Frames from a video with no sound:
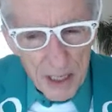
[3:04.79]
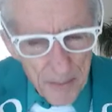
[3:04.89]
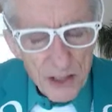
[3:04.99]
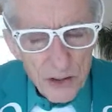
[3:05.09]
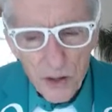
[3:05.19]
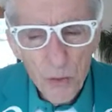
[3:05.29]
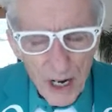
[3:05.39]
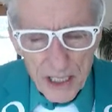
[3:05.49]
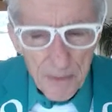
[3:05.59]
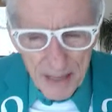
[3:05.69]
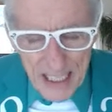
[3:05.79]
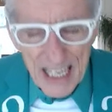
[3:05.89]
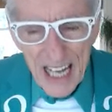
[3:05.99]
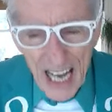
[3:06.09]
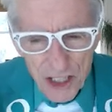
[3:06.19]
Make sure you watch that, because
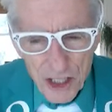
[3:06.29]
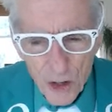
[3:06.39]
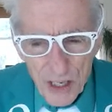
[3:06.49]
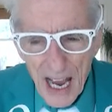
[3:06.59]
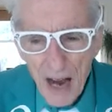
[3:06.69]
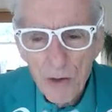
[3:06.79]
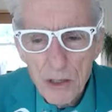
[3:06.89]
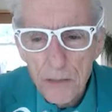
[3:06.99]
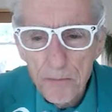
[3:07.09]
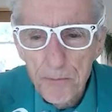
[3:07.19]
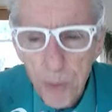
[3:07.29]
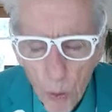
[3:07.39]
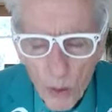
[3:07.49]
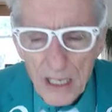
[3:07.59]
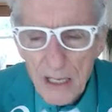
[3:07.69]
I show you how it's
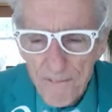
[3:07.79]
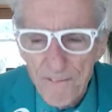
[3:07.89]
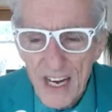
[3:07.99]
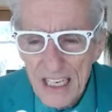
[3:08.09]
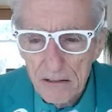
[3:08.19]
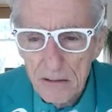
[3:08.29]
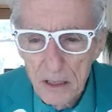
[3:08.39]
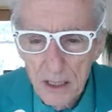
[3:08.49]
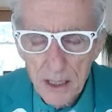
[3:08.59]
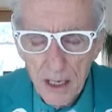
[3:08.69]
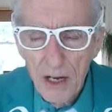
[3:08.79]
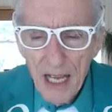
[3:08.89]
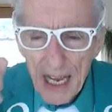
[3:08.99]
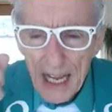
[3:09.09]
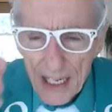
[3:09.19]
important to fail. You know,
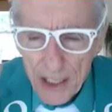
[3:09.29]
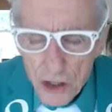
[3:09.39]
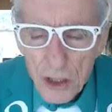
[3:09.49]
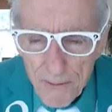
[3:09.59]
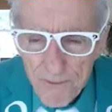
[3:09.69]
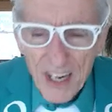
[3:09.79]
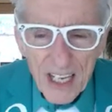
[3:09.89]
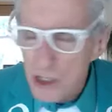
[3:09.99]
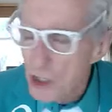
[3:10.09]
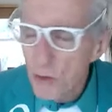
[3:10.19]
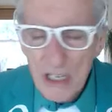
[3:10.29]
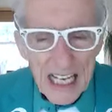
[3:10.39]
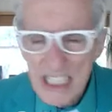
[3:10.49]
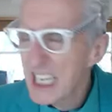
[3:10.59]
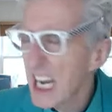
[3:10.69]
and you could fail so
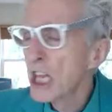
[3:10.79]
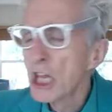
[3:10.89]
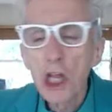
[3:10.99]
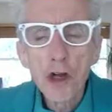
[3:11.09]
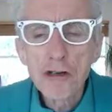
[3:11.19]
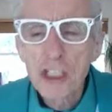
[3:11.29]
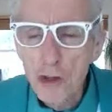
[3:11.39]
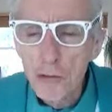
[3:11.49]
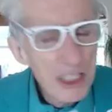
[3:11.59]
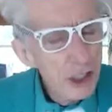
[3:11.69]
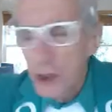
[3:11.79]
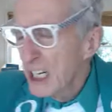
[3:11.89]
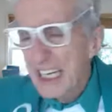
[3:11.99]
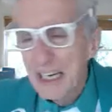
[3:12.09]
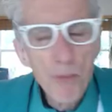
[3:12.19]
nicely and learn so much. You
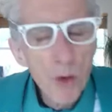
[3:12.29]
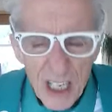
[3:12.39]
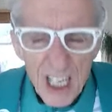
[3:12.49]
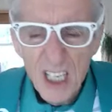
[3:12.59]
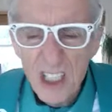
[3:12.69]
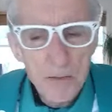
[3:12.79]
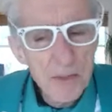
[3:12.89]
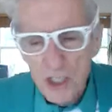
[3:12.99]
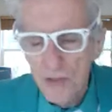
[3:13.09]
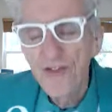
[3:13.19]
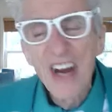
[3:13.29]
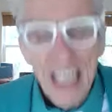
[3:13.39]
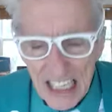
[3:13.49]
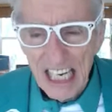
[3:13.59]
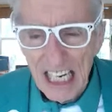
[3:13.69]
could get more customers
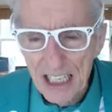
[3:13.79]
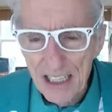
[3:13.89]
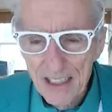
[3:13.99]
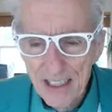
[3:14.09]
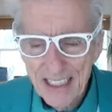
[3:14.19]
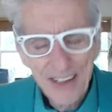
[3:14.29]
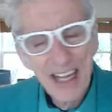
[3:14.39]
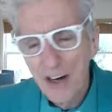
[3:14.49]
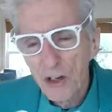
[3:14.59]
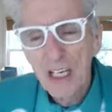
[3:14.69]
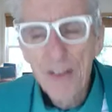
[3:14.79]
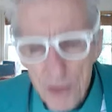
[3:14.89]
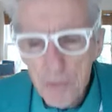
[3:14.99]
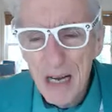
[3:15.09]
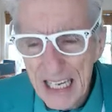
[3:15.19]
failing, you know, that'll give you
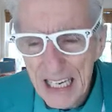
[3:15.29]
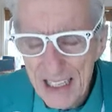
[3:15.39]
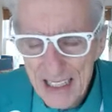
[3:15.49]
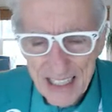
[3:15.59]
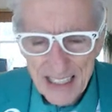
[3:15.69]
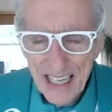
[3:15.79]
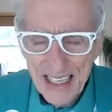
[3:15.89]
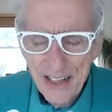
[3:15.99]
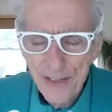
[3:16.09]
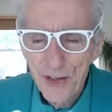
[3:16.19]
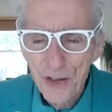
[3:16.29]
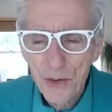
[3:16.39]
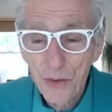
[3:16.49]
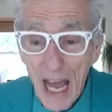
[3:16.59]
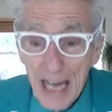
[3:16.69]
money than if
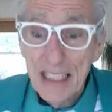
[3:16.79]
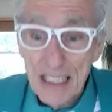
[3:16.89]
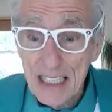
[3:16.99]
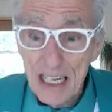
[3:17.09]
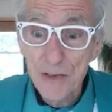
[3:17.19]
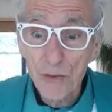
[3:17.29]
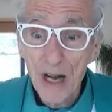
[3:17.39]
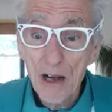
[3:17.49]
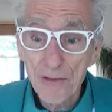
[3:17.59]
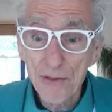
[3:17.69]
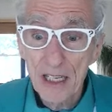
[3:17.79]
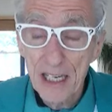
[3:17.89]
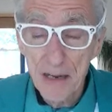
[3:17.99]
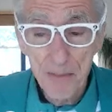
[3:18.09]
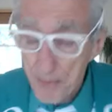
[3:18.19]
you had a successful crowdfunding
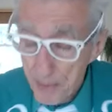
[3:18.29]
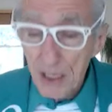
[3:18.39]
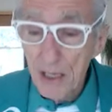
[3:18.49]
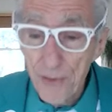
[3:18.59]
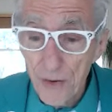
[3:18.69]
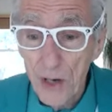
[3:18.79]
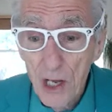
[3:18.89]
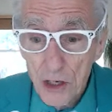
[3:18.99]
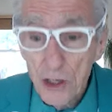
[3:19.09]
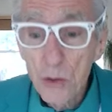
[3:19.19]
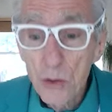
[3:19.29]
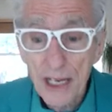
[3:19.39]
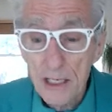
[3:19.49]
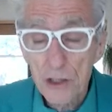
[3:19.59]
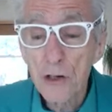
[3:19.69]
campaign, particularly for you, like
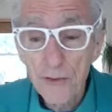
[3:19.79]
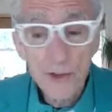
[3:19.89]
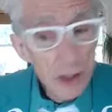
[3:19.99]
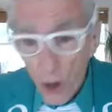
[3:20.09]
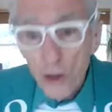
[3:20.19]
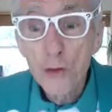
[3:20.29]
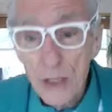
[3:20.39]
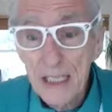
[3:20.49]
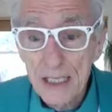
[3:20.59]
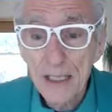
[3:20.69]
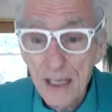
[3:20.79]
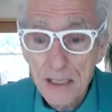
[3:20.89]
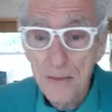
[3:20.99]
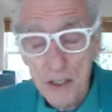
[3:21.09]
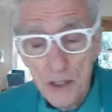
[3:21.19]
a service. All you need is
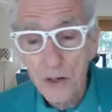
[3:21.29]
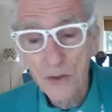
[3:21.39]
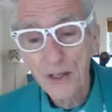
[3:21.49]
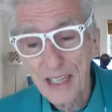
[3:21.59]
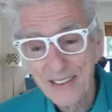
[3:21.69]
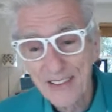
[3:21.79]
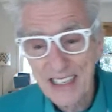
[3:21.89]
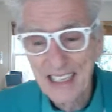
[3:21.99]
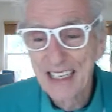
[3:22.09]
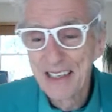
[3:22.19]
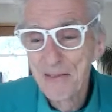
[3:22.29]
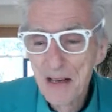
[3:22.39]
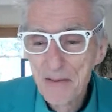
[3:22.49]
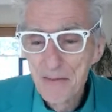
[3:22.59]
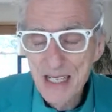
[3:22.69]
customers. You don't really need
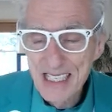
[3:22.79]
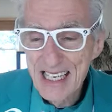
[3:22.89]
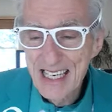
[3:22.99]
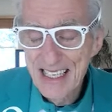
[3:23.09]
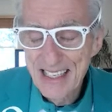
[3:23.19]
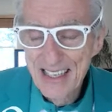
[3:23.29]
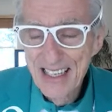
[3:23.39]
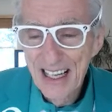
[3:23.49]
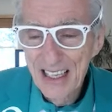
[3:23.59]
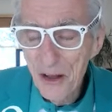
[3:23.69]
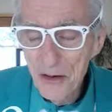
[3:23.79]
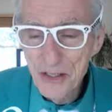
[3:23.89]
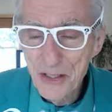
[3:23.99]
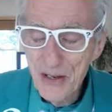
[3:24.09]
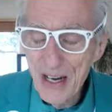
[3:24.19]
business
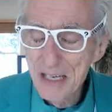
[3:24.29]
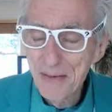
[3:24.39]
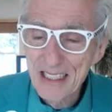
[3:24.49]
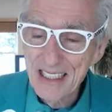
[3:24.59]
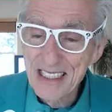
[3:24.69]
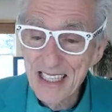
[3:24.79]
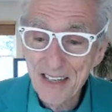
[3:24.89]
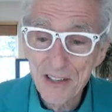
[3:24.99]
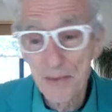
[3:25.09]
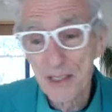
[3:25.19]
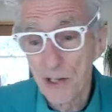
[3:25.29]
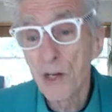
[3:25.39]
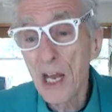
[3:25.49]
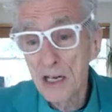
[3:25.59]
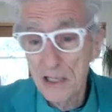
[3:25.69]
loans or grants, because just think if somebody said,
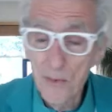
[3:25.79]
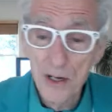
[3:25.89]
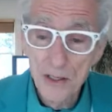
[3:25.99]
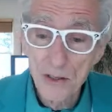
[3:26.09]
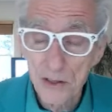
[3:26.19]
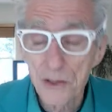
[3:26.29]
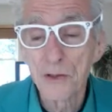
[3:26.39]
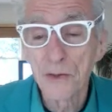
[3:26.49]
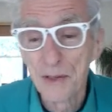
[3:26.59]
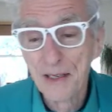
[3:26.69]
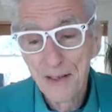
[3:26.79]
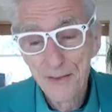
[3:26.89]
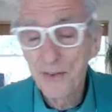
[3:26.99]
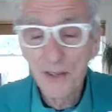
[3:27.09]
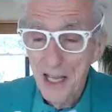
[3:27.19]
yes, I want you to do
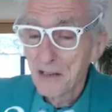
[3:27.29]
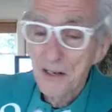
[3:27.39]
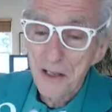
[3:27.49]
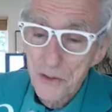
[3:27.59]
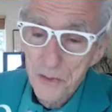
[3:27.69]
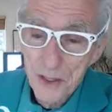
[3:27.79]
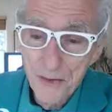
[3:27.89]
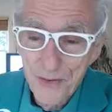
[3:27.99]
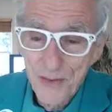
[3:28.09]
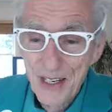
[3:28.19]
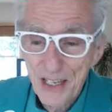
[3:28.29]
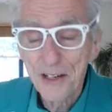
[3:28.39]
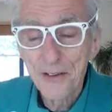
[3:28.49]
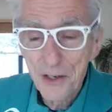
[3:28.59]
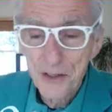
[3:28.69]
$50,000 worth of
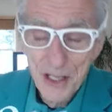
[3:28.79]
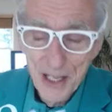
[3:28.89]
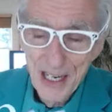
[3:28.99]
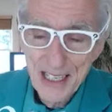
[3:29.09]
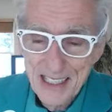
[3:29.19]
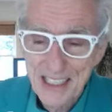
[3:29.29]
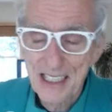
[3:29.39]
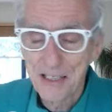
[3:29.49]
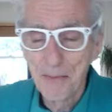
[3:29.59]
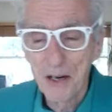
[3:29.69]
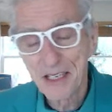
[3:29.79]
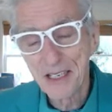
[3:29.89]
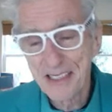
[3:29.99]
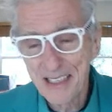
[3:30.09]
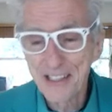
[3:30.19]
interviews in the next 6 months,
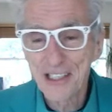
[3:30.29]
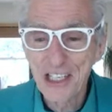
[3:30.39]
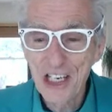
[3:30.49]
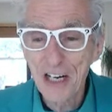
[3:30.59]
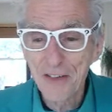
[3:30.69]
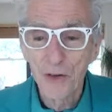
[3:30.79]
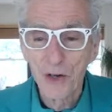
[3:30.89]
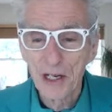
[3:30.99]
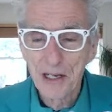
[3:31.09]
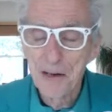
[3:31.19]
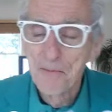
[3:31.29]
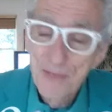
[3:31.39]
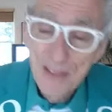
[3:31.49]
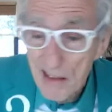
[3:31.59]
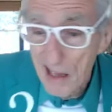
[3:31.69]
and here's a check for it. You know,
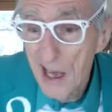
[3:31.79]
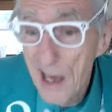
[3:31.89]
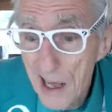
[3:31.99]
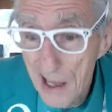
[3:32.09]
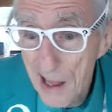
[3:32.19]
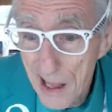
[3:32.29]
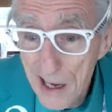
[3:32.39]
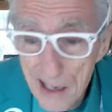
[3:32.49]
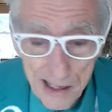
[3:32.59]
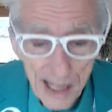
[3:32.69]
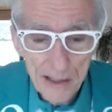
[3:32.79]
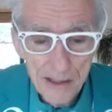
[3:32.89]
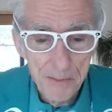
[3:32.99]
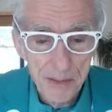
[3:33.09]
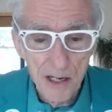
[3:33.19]
that'll
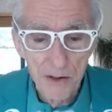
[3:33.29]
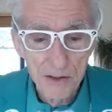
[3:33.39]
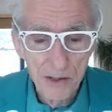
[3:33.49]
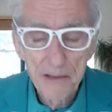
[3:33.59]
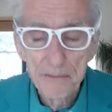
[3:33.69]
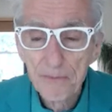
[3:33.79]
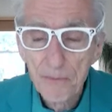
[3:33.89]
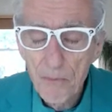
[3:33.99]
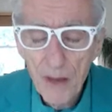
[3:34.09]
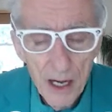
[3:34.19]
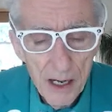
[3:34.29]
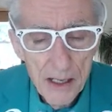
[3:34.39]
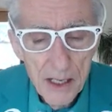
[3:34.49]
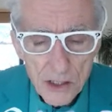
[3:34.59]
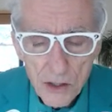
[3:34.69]
keep it going, right?
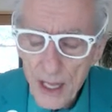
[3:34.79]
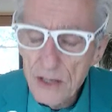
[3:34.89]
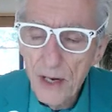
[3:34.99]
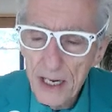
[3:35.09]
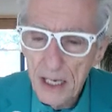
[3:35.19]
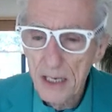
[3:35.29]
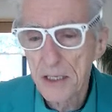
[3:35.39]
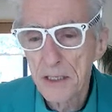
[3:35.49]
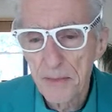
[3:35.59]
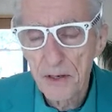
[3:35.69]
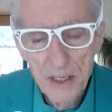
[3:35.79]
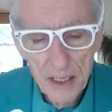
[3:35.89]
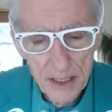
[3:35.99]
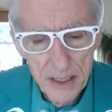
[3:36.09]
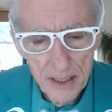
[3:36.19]
So that's why a customer
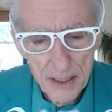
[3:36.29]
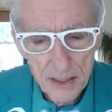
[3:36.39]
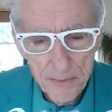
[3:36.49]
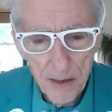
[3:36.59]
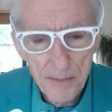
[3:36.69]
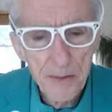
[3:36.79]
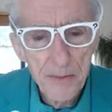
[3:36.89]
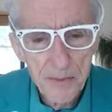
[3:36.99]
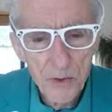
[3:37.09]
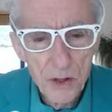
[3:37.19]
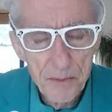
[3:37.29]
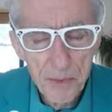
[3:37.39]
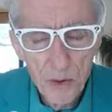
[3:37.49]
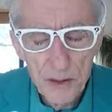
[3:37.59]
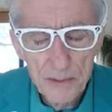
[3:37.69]
is probably more
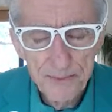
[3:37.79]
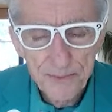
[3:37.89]
important.